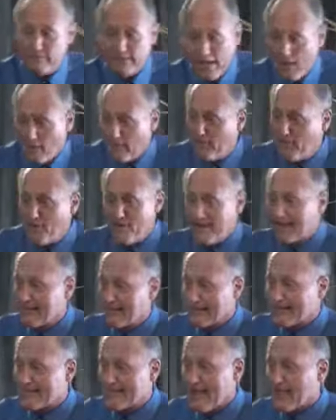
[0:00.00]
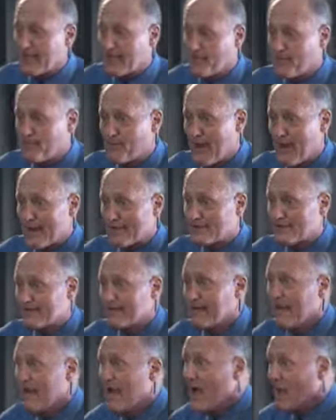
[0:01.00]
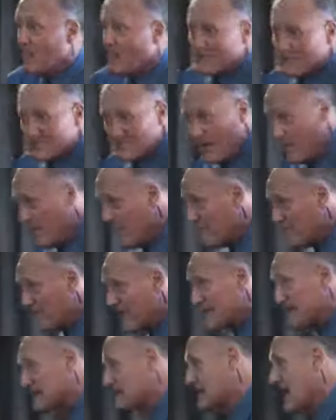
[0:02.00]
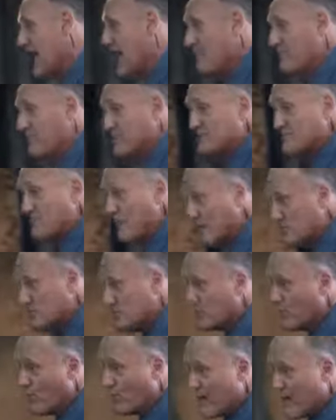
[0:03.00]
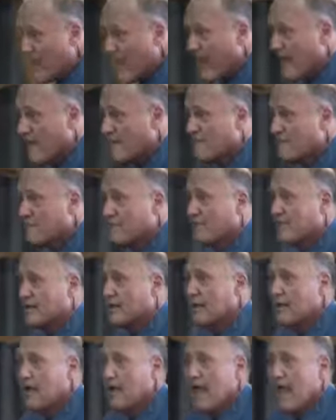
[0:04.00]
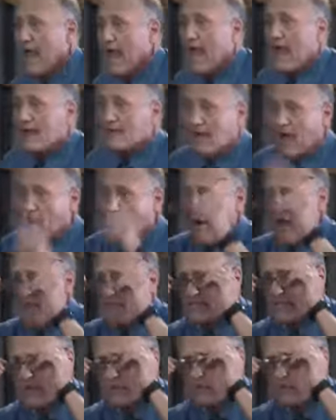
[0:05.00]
know a miracle had taken place. But some of the disciples must surely have. And I wonder